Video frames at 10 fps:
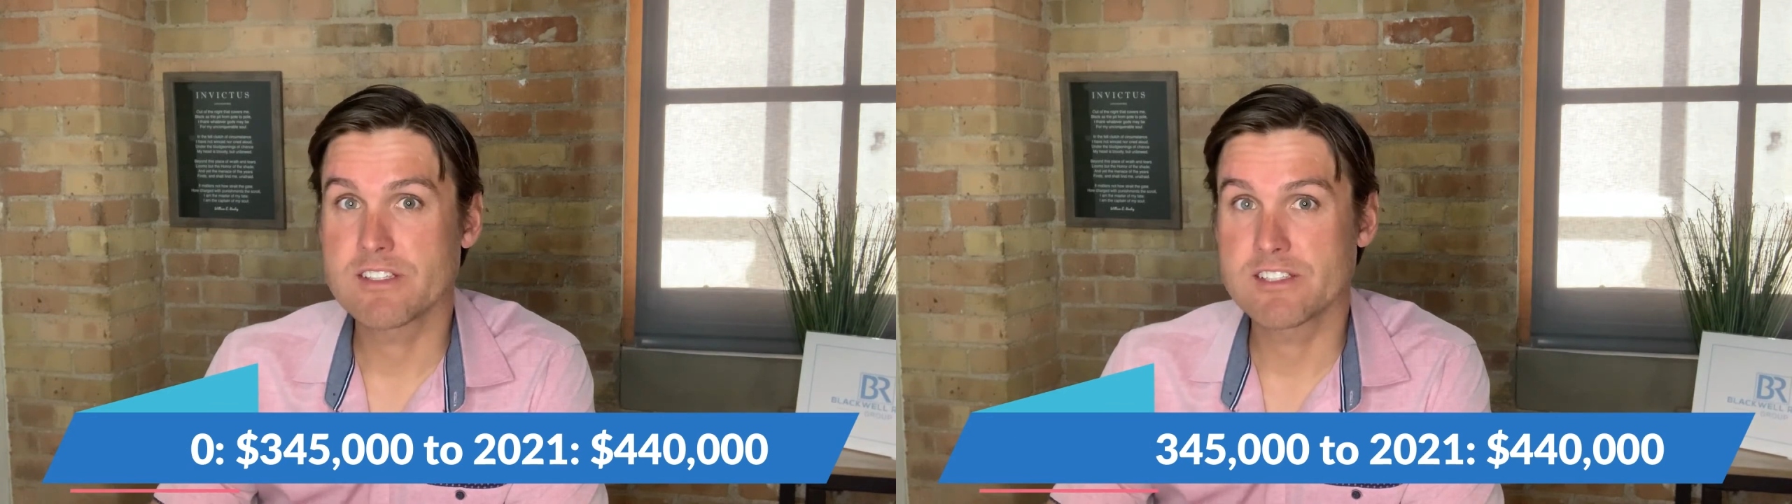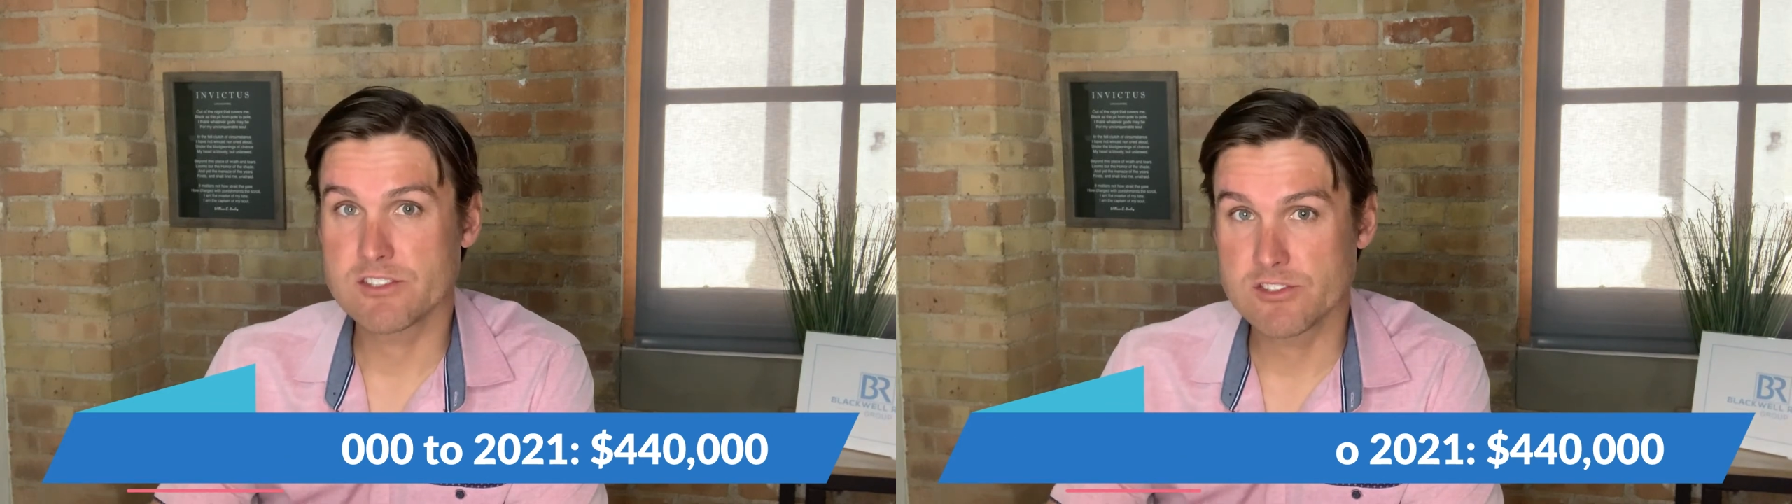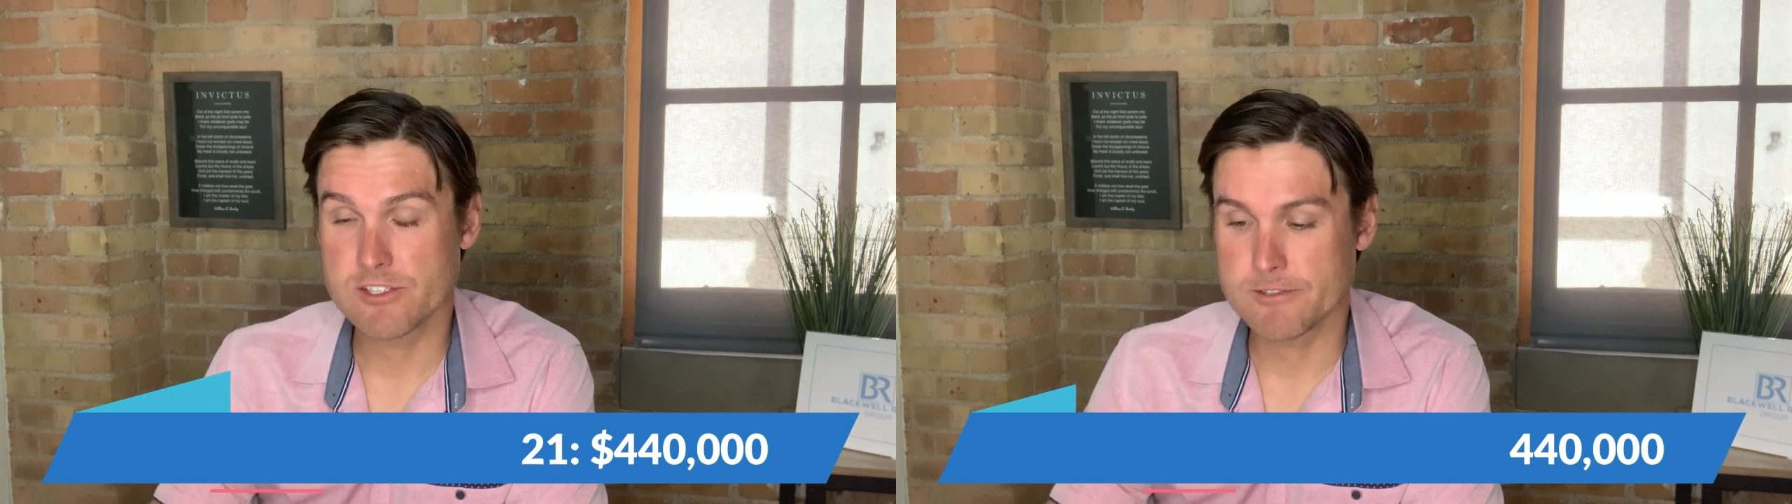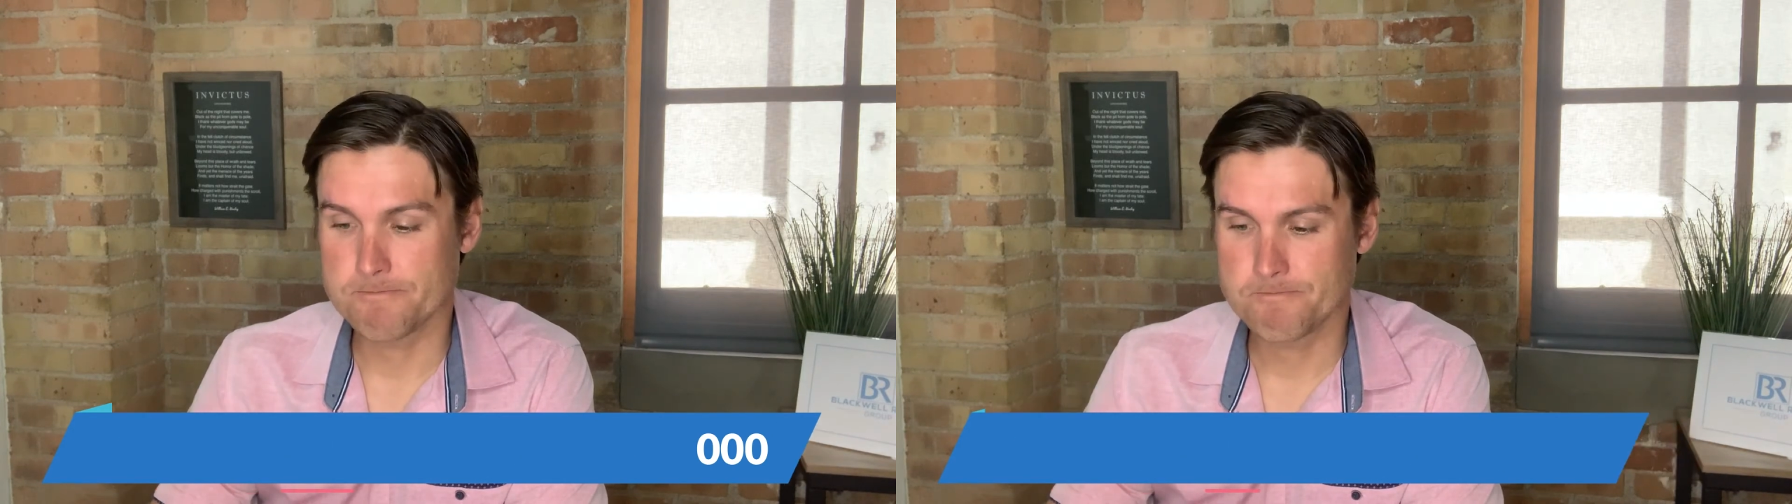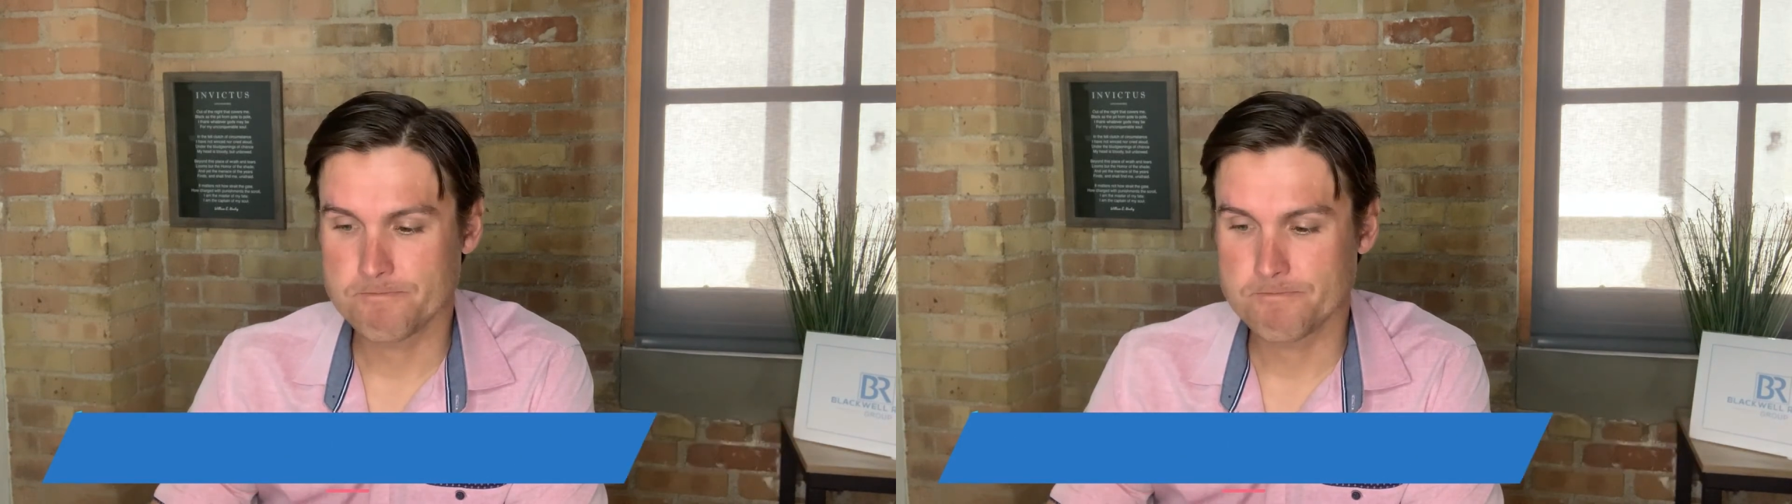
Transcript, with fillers: this year